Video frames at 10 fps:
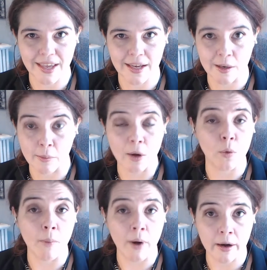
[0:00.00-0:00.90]
can make
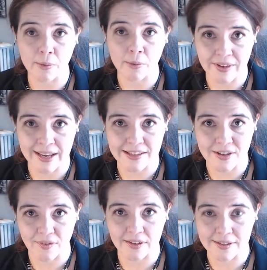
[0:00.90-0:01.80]
remarkable
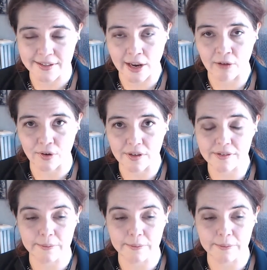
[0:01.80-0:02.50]
scientific discoveries.